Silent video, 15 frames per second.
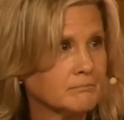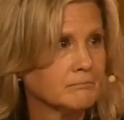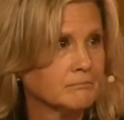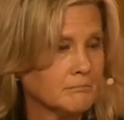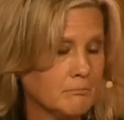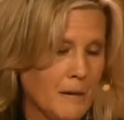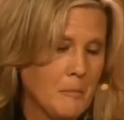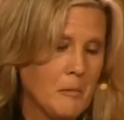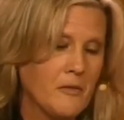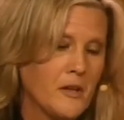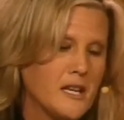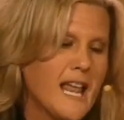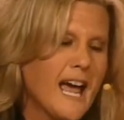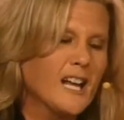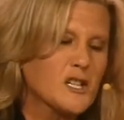Maybe the
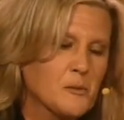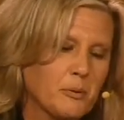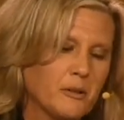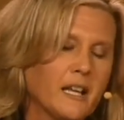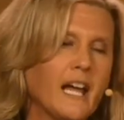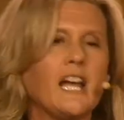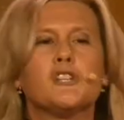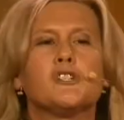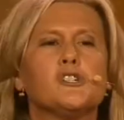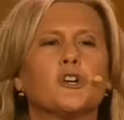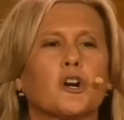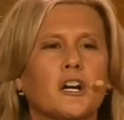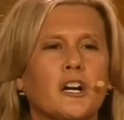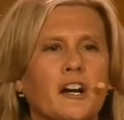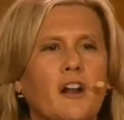next place
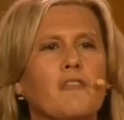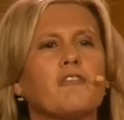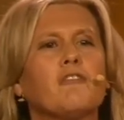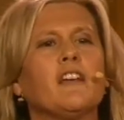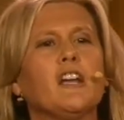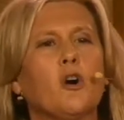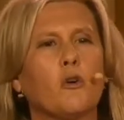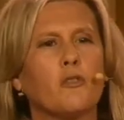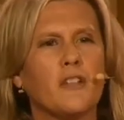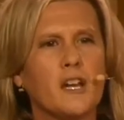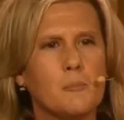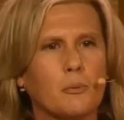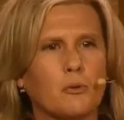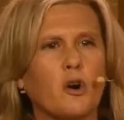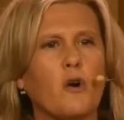you're going to feel the
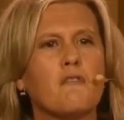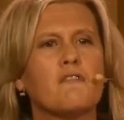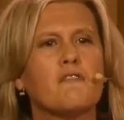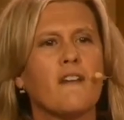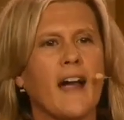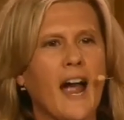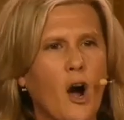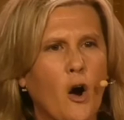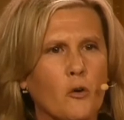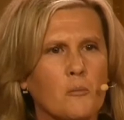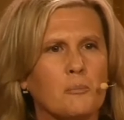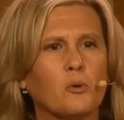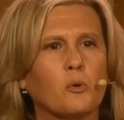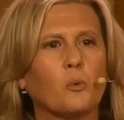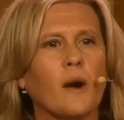profound
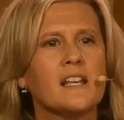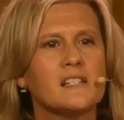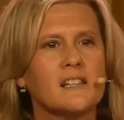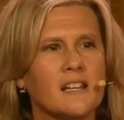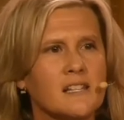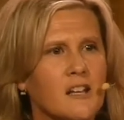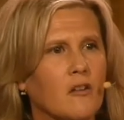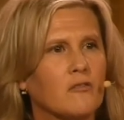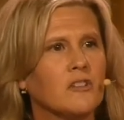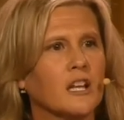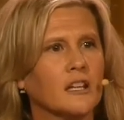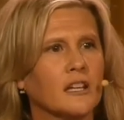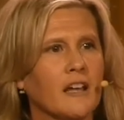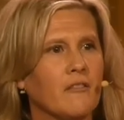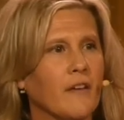presence of the
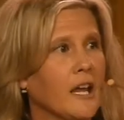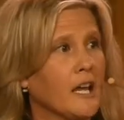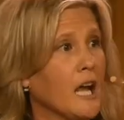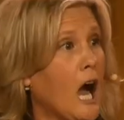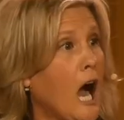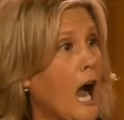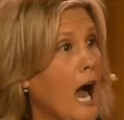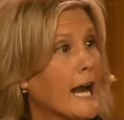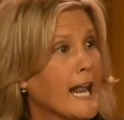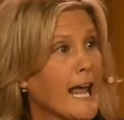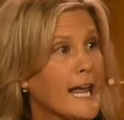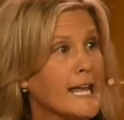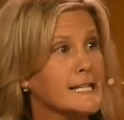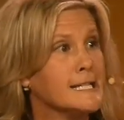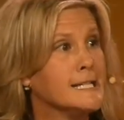living God
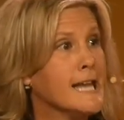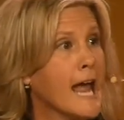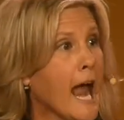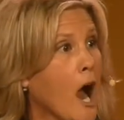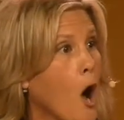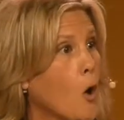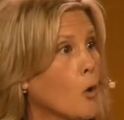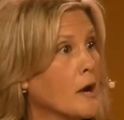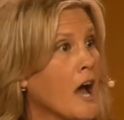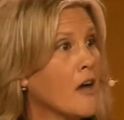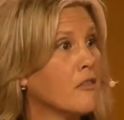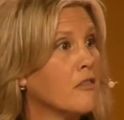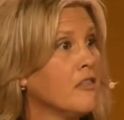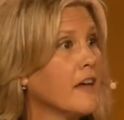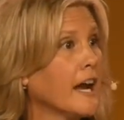is down
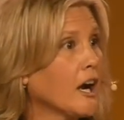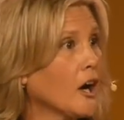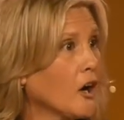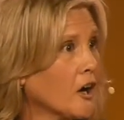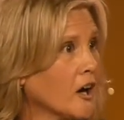there.